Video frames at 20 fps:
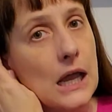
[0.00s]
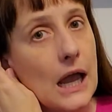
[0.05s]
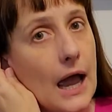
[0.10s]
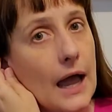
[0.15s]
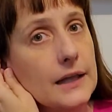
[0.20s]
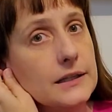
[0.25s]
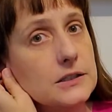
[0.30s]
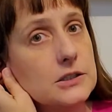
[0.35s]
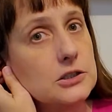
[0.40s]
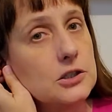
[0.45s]

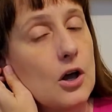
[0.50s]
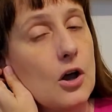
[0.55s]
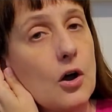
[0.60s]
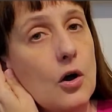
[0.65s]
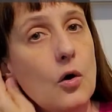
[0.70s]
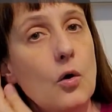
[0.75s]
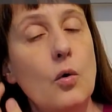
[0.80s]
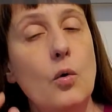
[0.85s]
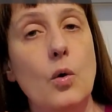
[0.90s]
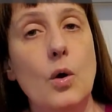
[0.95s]
And
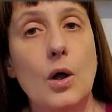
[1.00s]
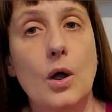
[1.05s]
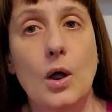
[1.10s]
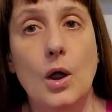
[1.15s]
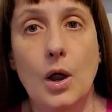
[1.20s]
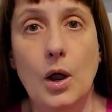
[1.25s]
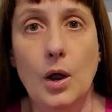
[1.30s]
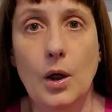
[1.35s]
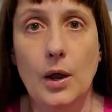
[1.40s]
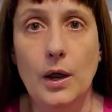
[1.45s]
so
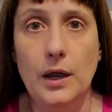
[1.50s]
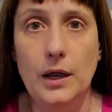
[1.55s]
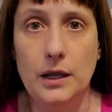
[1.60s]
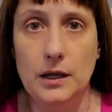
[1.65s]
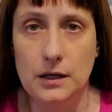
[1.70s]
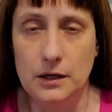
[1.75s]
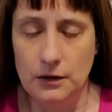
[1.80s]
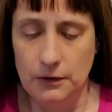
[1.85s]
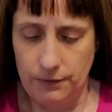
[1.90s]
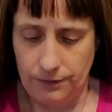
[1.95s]

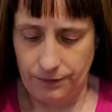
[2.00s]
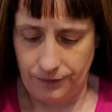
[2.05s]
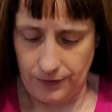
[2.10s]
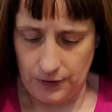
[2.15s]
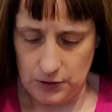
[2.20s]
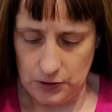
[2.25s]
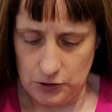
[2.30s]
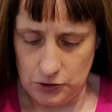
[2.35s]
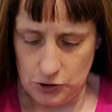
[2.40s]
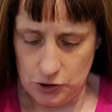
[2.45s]
if
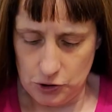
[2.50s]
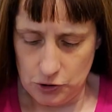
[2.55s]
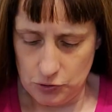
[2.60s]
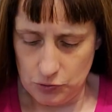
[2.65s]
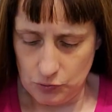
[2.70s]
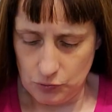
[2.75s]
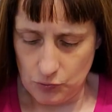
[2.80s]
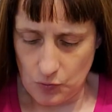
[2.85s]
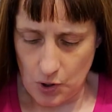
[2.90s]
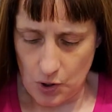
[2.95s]

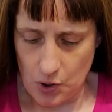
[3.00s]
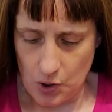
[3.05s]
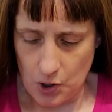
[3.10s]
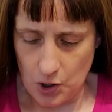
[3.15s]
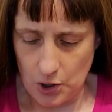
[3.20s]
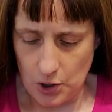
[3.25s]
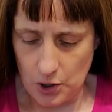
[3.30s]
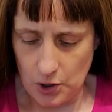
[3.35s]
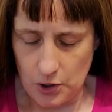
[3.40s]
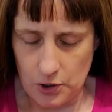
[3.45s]
you
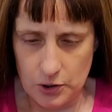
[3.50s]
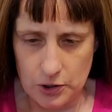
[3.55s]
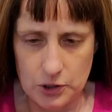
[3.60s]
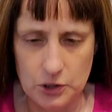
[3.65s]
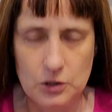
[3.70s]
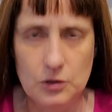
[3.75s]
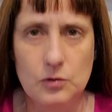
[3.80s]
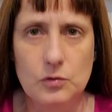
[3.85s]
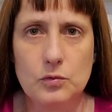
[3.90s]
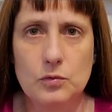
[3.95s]
are, you
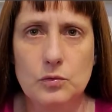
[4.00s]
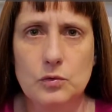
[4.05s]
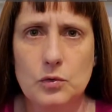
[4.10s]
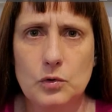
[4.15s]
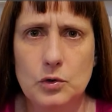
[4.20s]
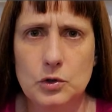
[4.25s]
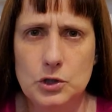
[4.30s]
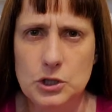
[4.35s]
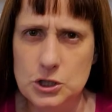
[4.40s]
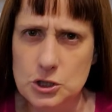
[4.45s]
know,
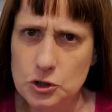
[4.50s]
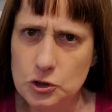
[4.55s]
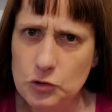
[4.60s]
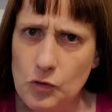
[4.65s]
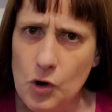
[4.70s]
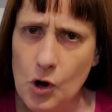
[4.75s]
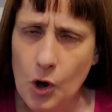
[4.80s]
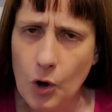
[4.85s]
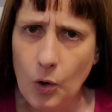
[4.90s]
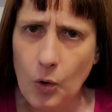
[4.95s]
did you
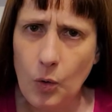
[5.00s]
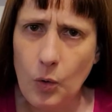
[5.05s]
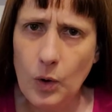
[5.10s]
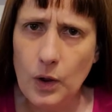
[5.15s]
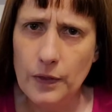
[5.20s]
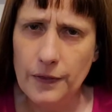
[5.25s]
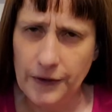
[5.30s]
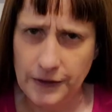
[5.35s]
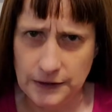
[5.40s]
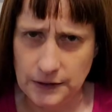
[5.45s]
know
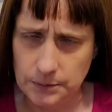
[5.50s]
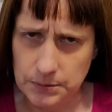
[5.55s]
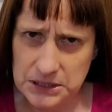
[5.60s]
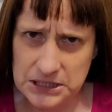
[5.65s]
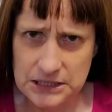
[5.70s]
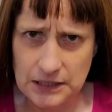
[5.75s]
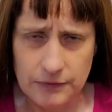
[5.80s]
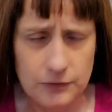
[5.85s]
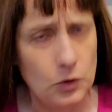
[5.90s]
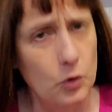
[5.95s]
that double
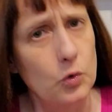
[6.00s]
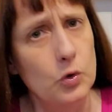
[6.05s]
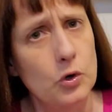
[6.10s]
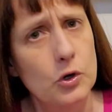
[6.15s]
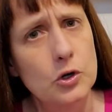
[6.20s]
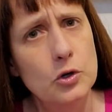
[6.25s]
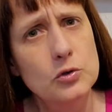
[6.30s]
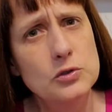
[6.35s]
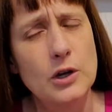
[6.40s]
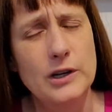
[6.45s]
stuffed
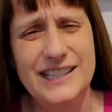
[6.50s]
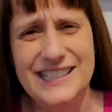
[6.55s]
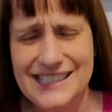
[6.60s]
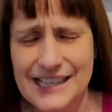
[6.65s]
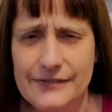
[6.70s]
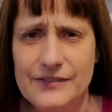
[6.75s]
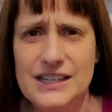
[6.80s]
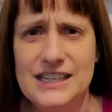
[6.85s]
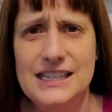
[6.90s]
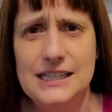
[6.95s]
Oreos are
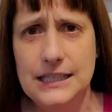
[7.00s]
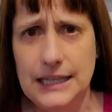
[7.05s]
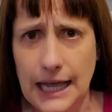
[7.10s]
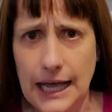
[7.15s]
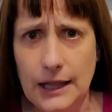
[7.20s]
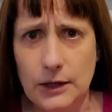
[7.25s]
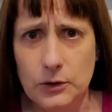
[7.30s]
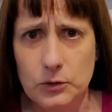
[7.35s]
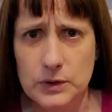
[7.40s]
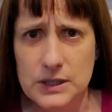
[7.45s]
70
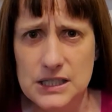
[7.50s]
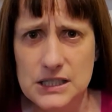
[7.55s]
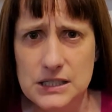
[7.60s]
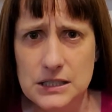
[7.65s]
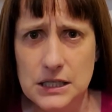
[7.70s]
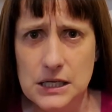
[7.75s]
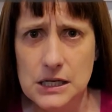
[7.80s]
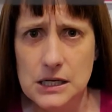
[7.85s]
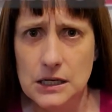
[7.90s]
calories?